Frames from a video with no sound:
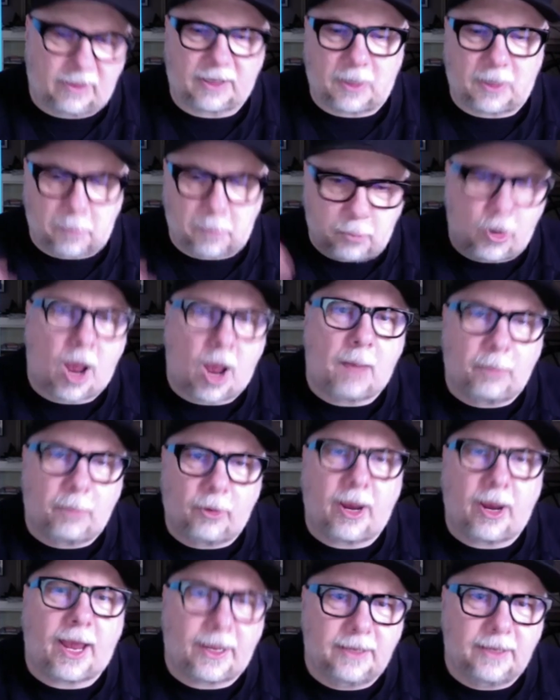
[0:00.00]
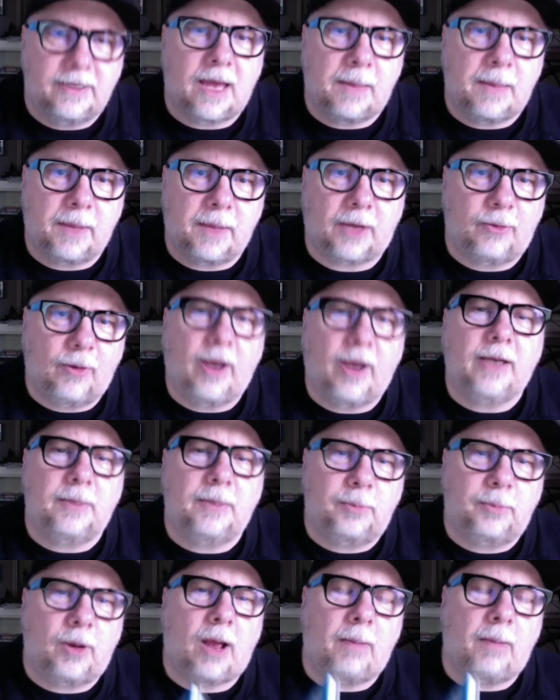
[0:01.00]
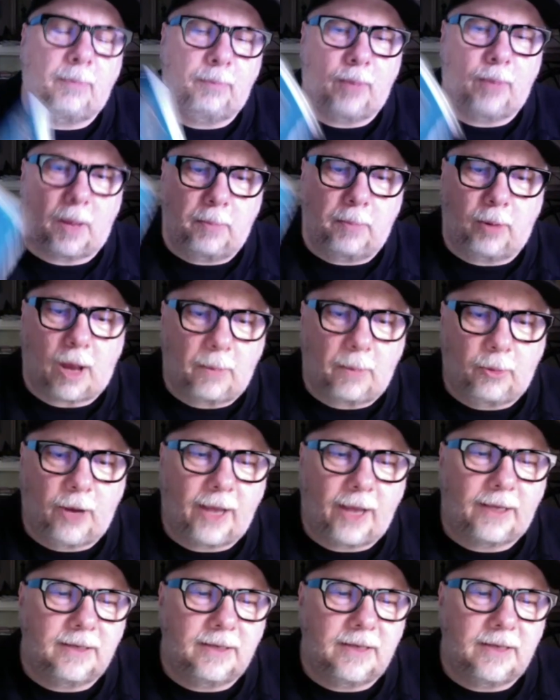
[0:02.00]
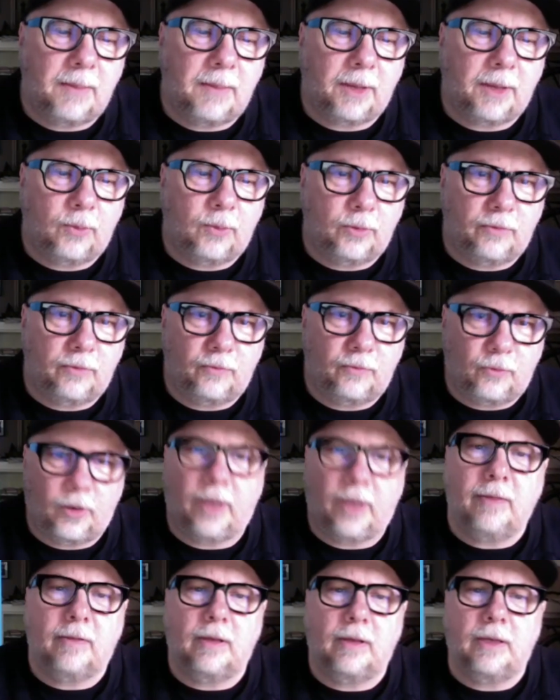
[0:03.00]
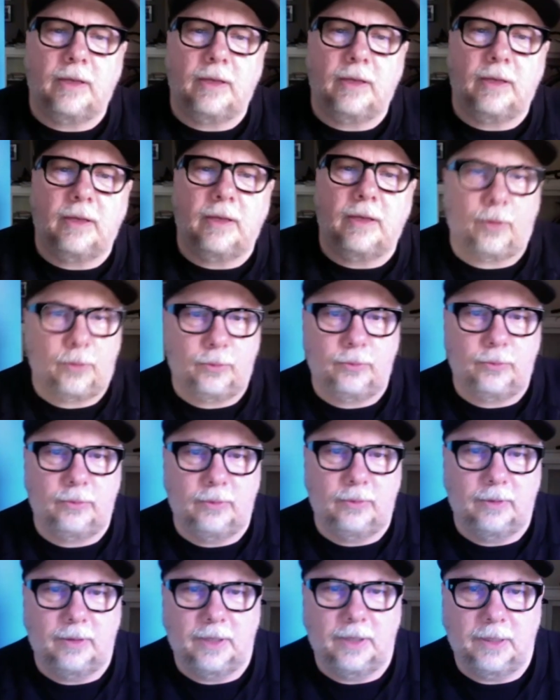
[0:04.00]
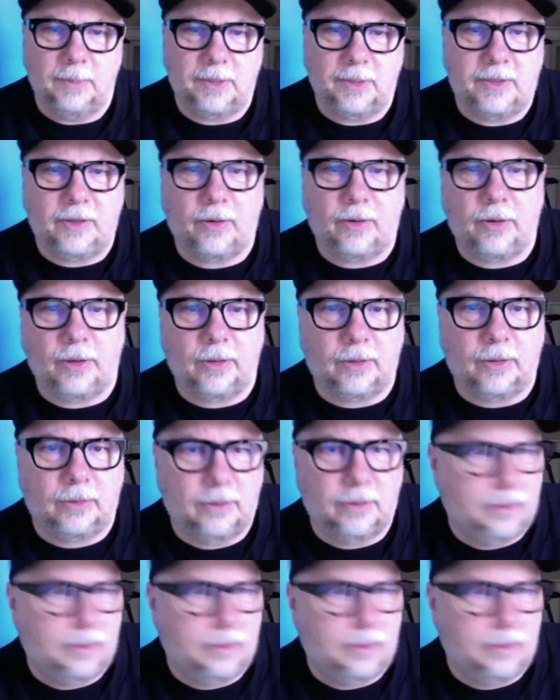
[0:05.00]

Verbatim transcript: a proper academic, right? A, prop, a proper academic would have translated their own material.